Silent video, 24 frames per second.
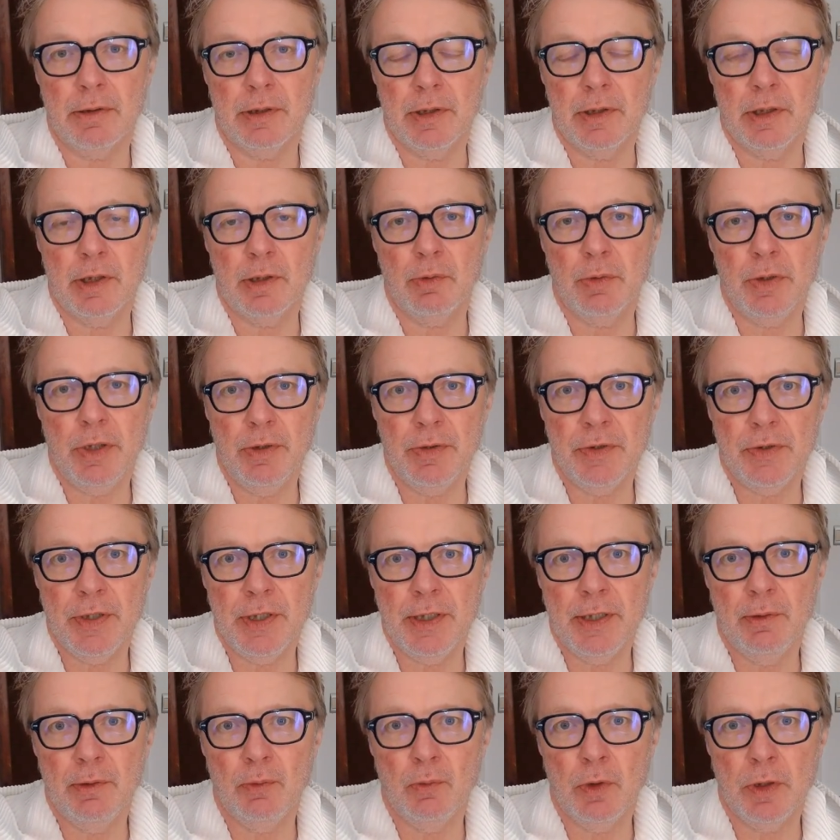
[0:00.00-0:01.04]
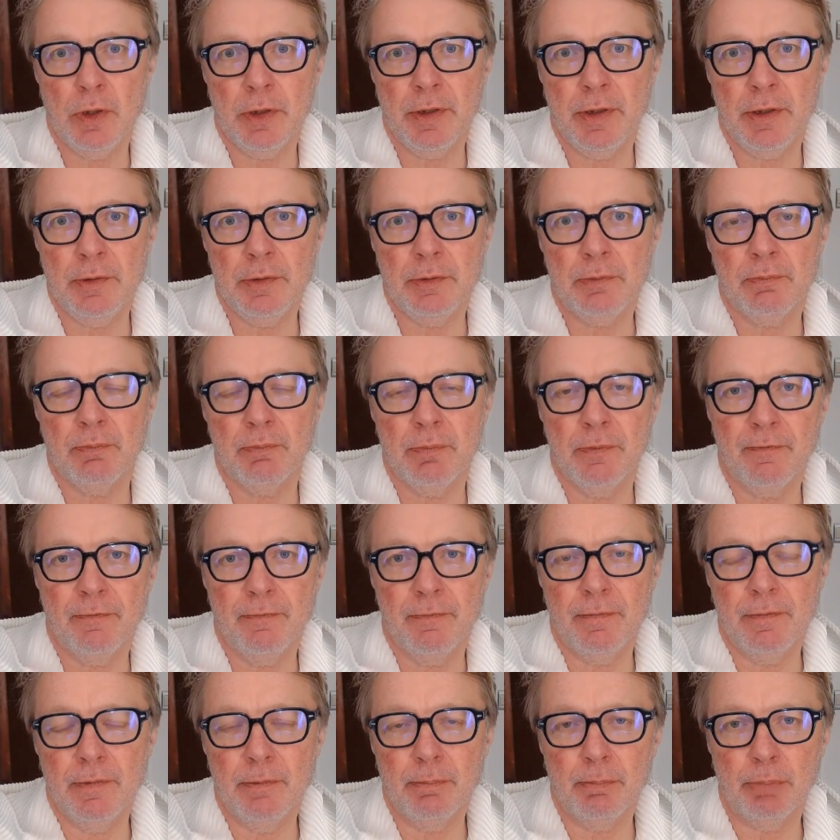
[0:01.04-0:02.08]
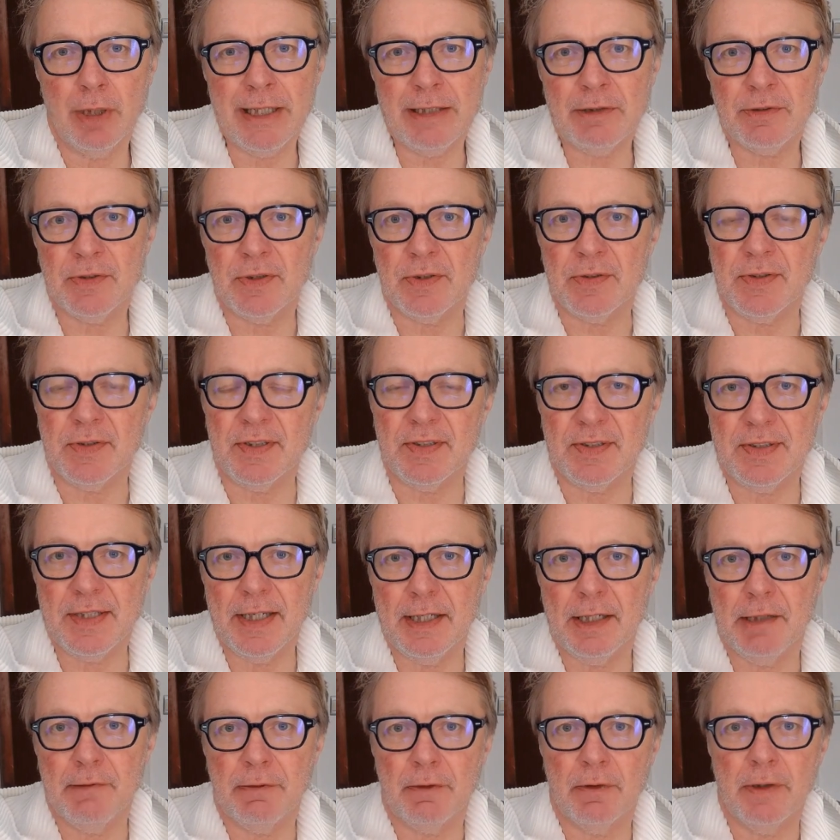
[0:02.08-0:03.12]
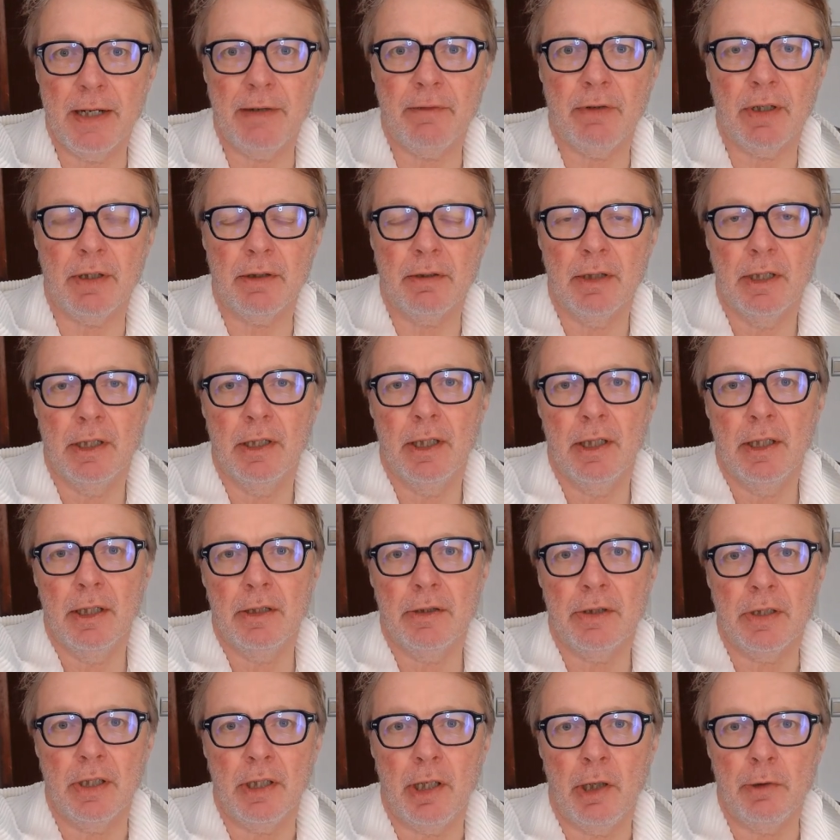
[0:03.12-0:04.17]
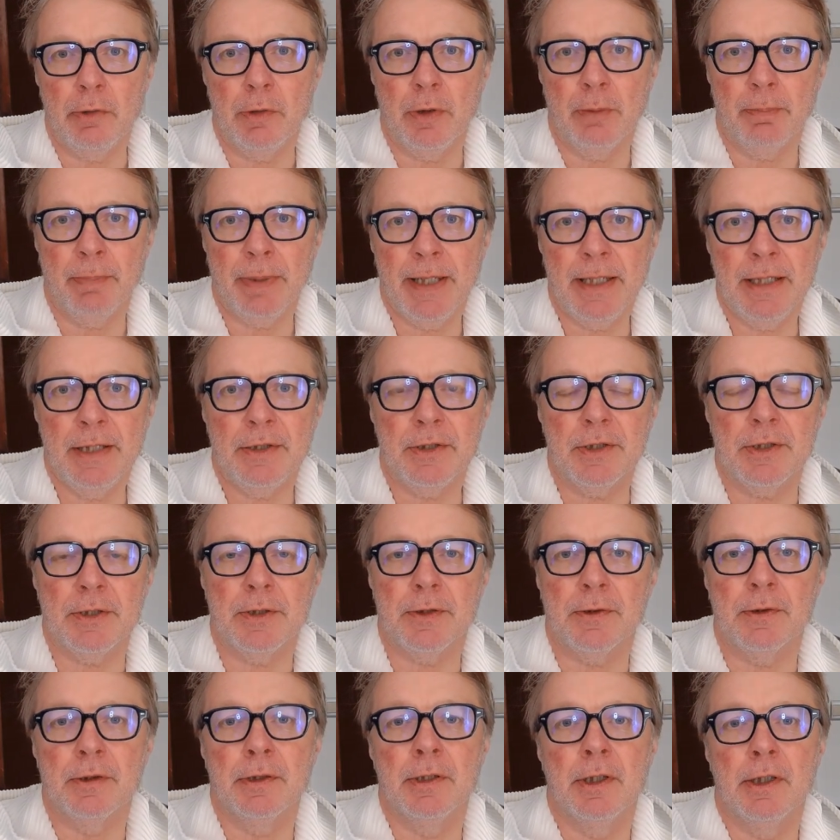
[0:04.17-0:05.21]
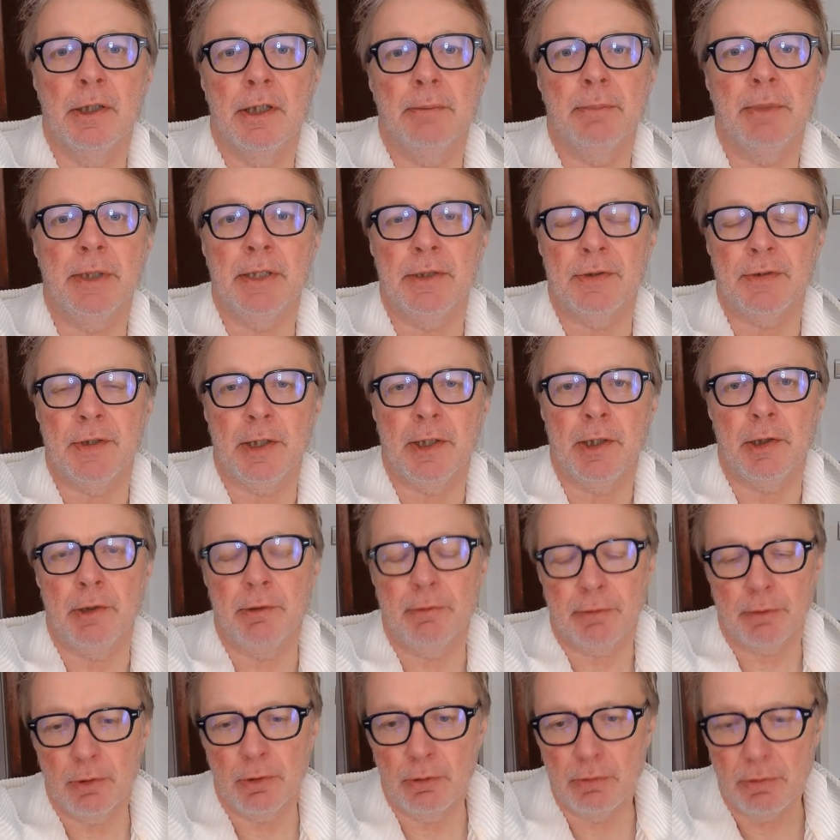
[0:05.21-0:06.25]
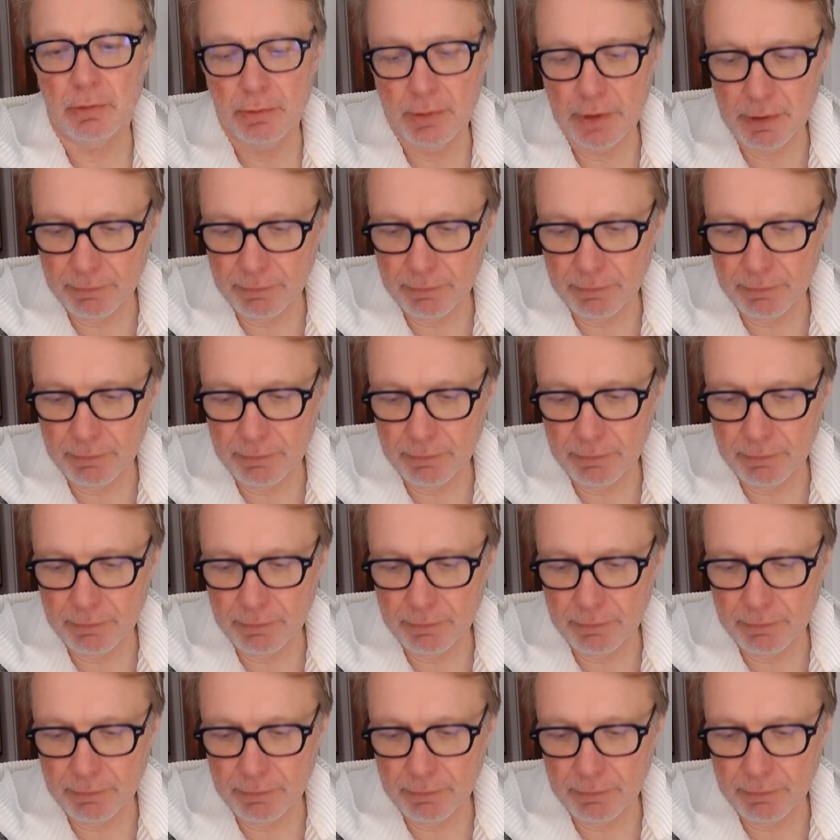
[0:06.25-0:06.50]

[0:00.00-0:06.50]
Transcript: using one of those browsers that take forever to load the pages because they're going through